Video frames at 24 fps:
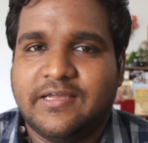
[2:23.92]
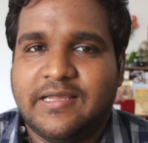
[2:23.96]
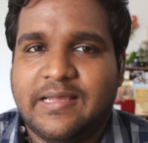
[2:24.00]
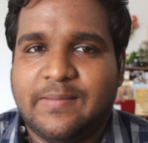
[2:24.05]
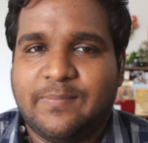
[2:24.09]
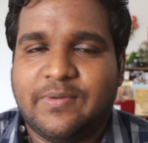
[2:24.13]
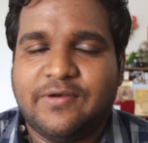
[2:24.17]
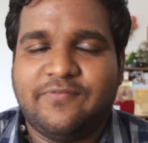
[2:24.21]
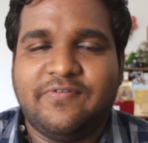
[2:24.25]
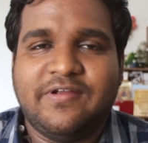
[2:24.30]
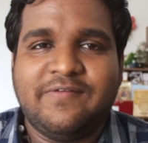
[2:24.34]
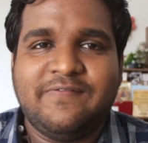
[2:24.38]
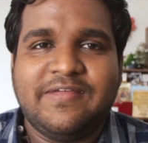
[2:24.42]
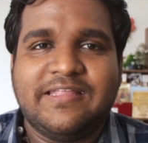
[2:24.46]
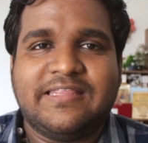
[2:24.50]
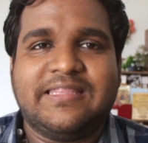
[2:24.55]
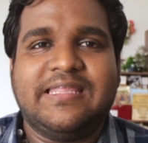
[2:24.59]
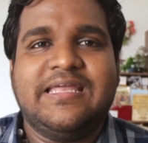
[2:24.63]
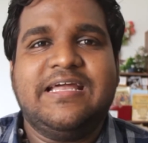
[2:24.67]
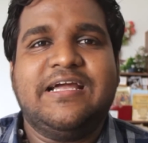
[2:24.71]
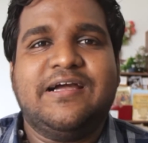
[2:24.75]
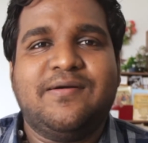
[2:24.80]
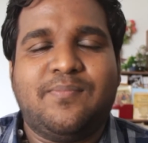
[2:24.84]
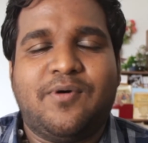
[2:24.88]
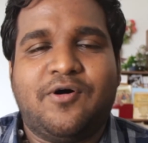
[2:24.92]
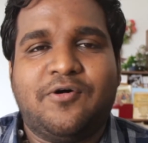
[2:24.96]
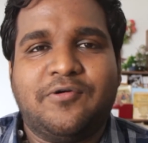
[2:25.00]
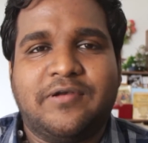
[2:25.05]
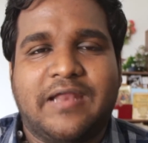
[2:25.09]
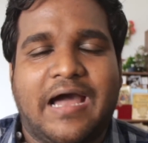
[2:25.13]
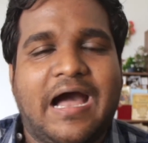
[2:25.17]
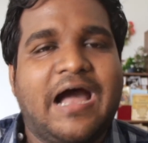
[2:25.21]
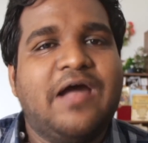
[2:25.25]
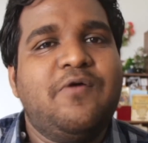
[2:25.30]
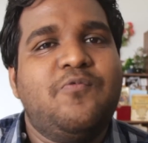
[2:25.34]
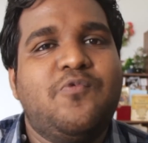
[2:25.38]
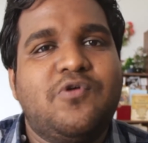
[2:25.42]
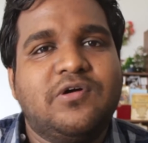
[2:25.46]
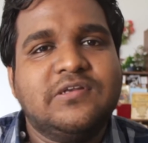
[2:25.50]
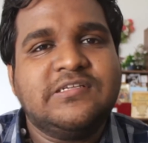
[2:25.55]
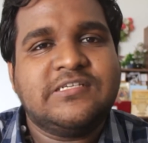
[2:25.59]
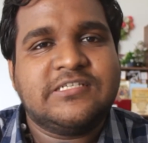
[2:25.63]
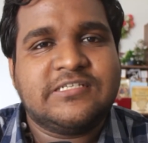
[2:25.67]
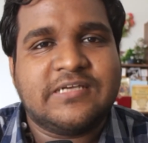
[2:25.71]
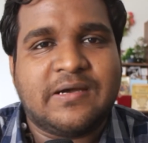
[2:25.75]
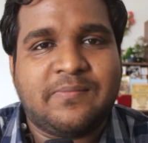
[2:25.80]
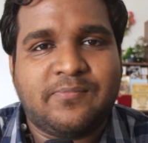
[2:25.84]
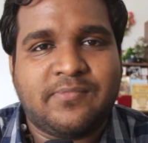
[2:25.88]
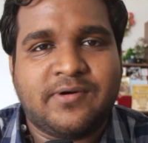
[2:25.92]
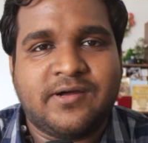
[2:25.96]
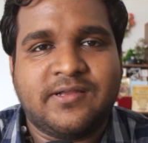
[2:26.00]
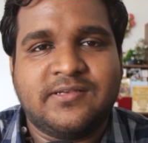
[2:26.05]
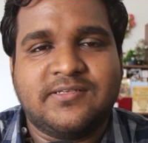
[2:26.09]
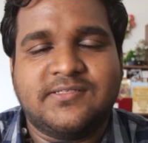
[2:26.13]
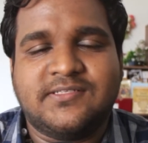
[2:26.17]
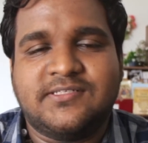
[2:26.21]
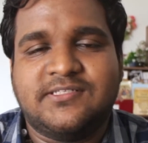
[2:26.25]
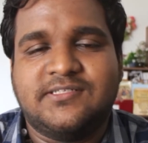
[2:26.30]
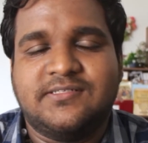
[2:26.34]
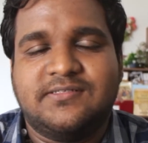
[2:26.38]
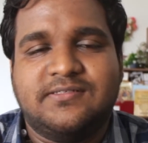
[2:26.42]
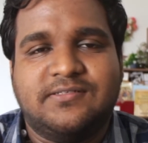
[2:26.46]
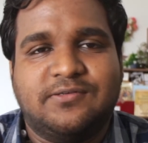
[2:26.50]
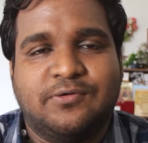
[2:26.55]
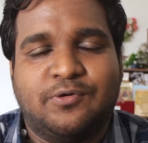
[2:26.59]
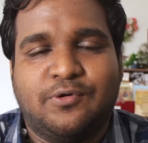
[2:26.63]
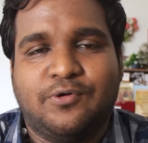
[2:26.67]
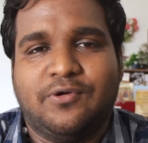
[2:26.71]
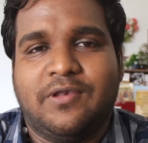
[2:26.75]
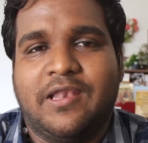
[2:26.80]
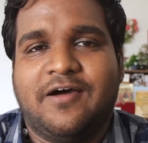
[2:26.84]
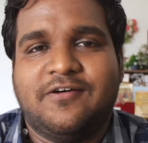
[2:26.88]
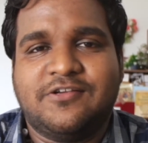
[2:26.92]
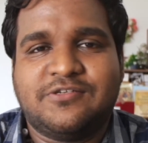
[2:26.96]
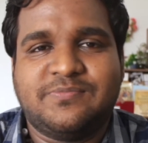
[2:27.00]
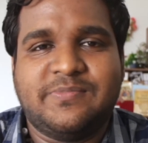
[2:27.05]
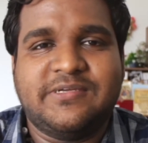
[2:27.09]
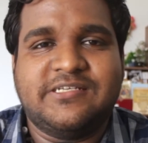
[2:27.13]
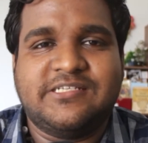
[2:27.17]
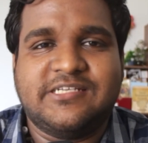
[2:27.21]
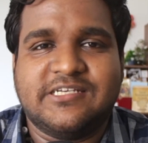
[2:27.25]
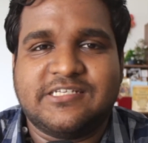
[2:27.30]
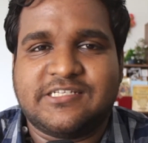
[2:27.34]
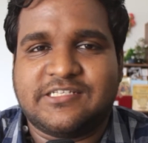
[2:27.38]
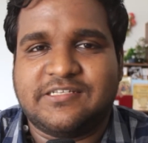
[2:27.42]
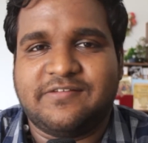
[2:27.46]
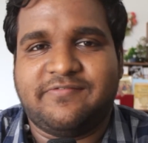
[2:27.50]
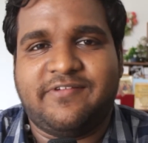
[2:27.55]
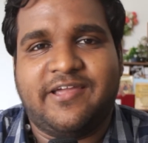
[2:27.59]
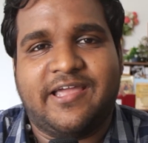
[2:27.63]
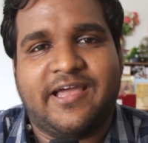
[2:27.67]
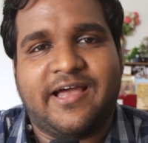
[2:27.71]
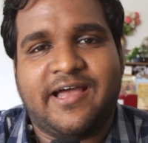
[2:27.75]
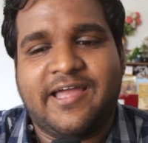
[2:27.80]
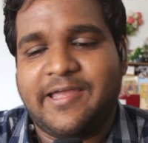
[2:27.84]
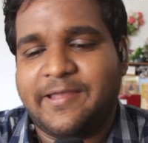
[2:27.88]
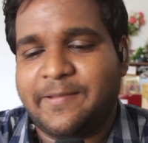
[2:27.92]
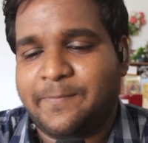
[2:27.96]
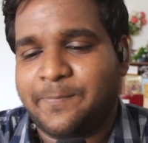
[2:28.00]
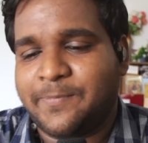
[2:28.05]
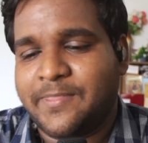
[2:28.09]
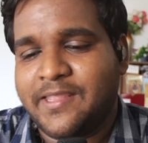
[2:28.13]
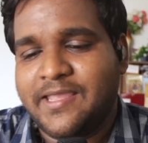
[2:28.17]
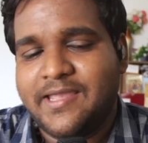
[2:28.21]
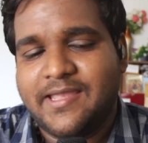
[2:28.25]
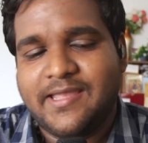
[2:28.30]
But when we think about, I want someone who loves me just the way I am,